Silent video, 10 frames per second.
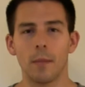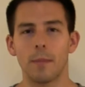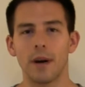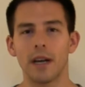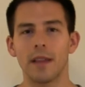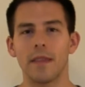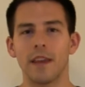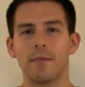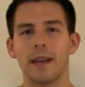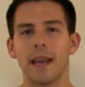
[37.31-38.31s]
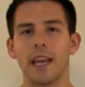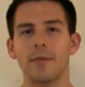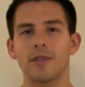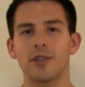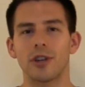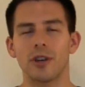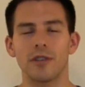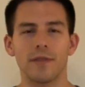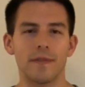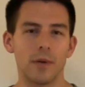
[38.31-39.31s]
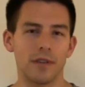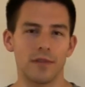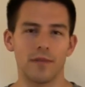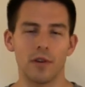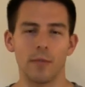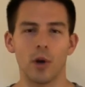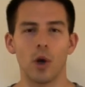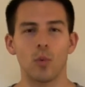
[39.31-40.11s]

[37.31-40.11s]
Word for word: but they've been able to turn their focus from